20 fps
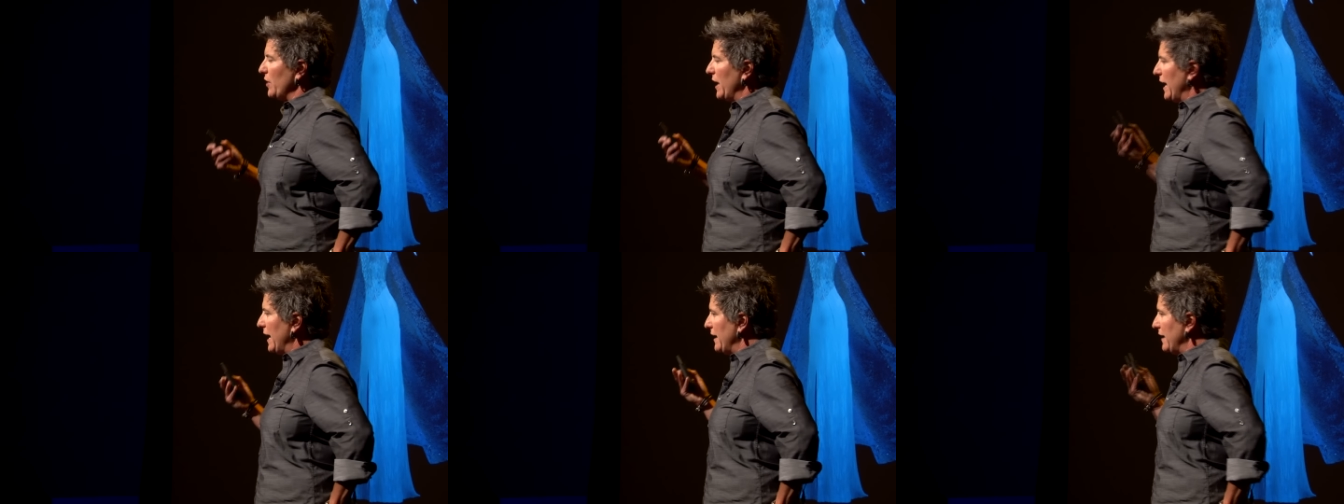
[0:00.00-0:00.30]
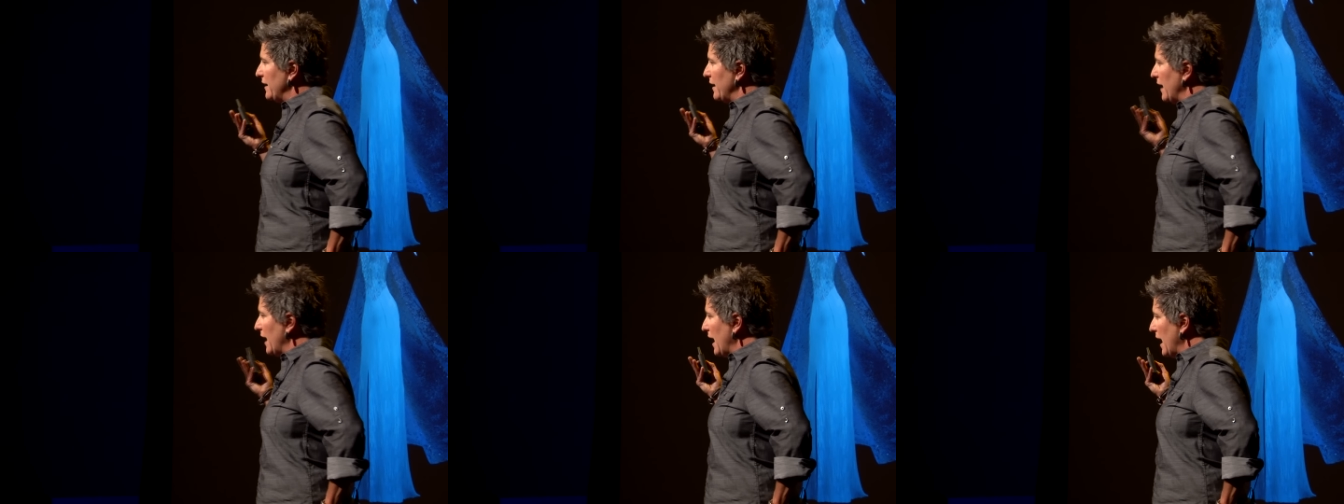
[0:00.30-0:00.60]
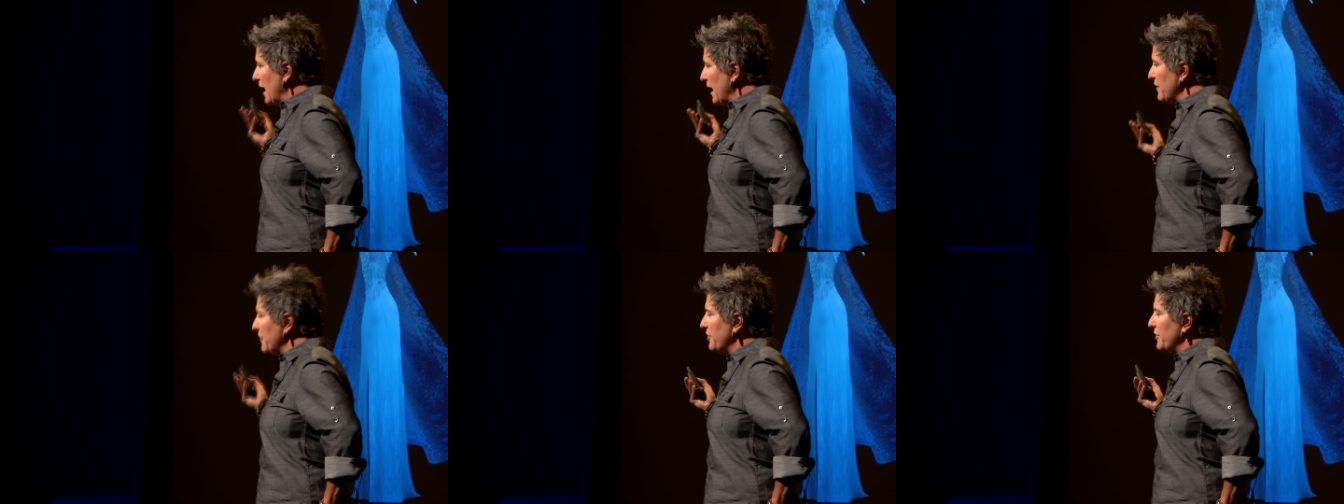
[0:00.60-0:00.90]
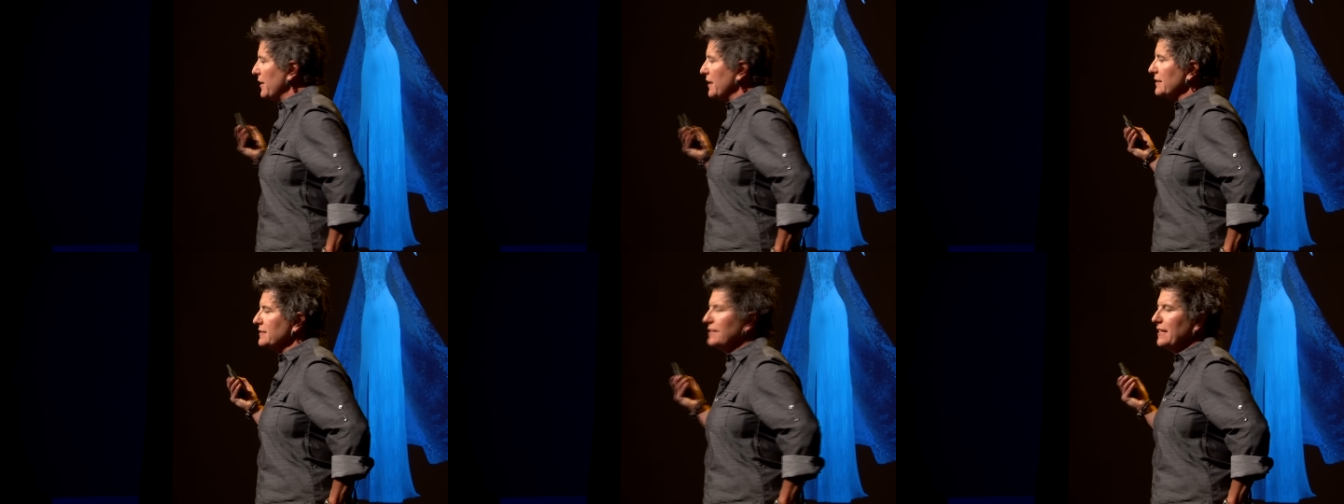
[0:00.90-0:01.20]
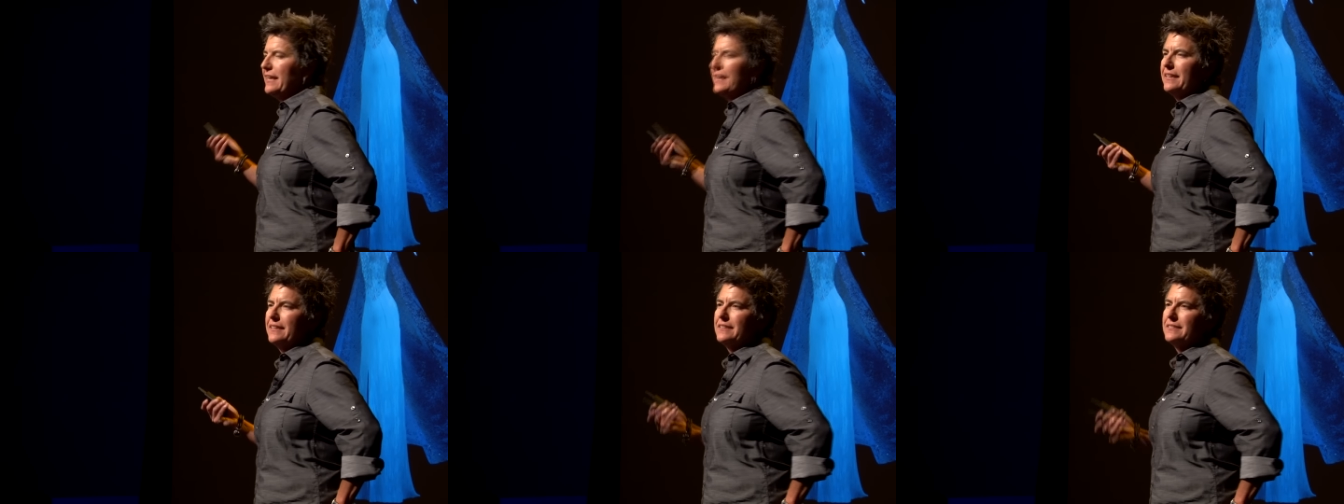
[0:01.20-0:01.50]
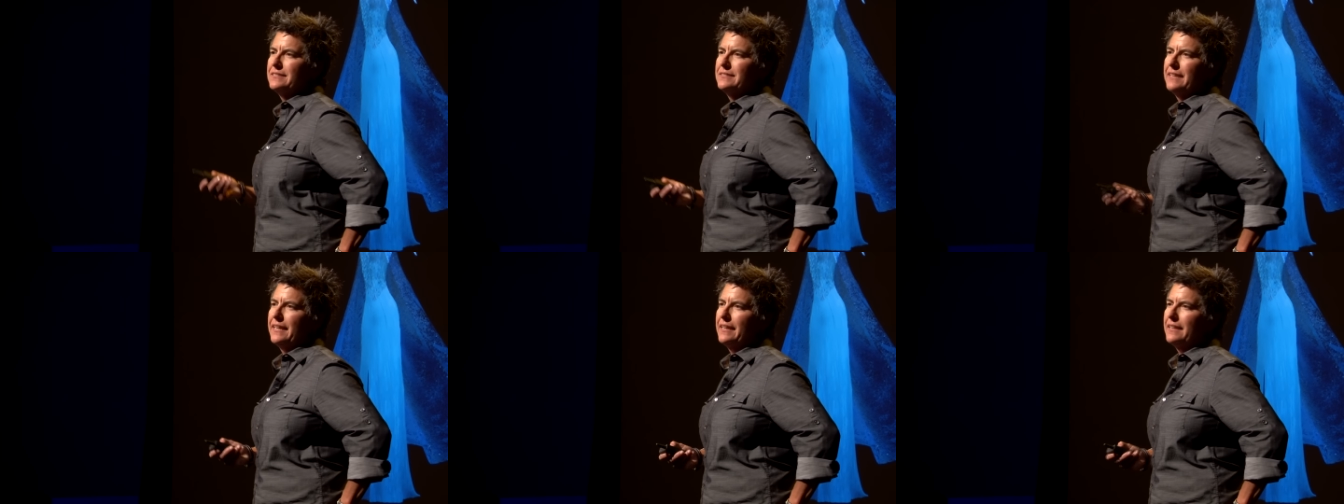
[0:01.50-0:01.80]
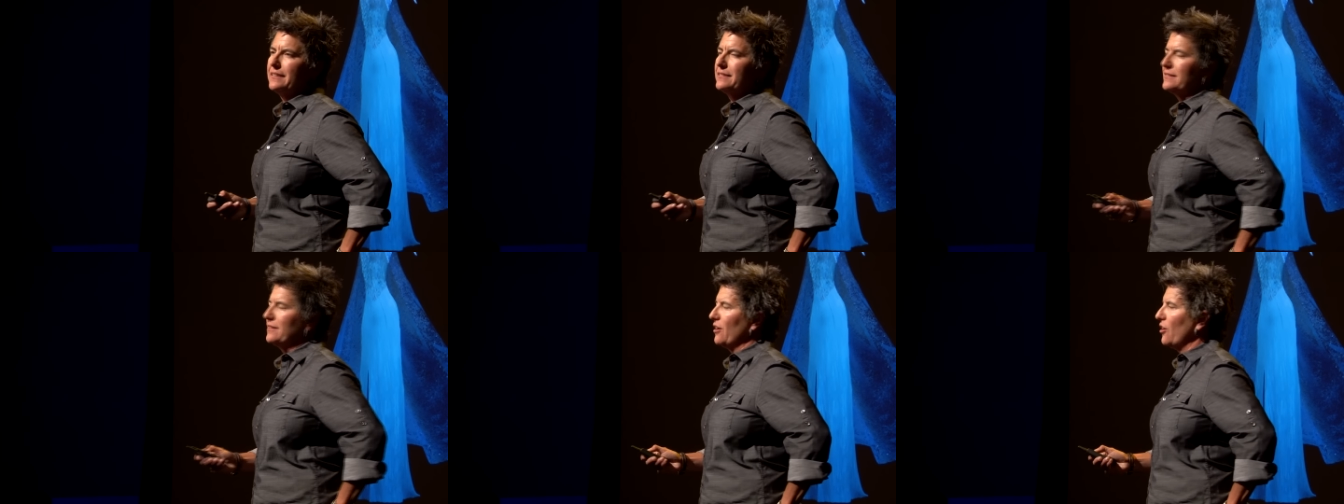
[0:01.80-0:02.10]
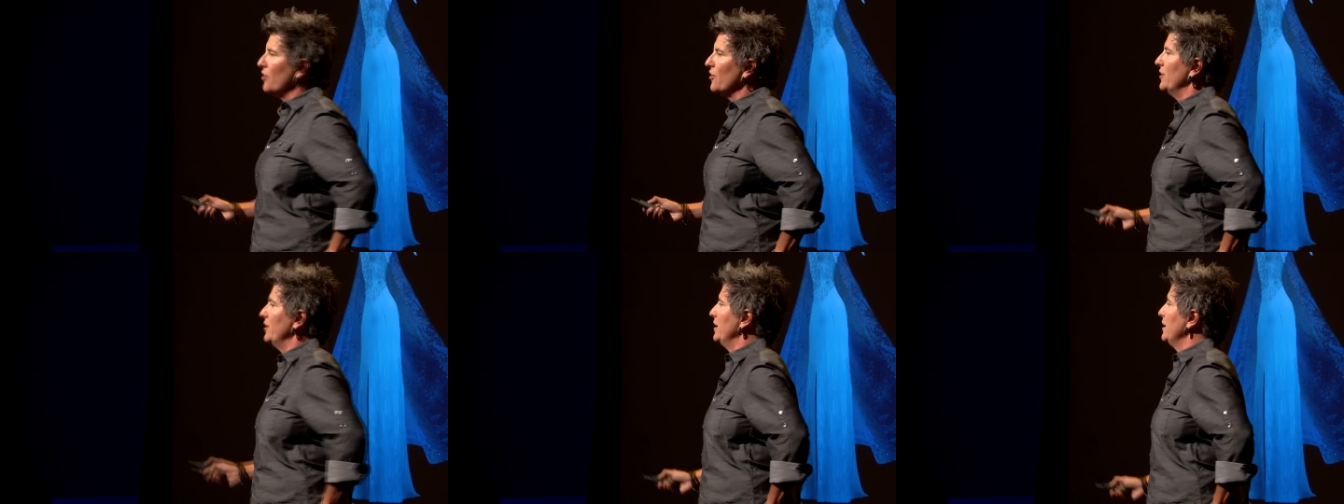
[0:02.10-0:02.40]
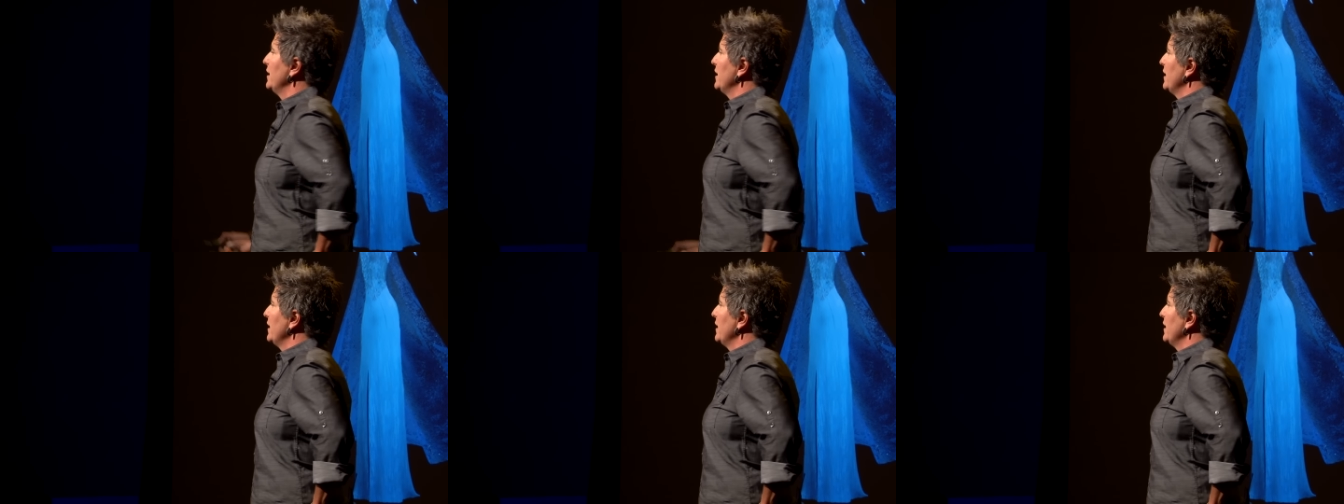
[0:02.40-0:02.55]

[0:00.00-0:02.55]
and I think taking a stand is an art.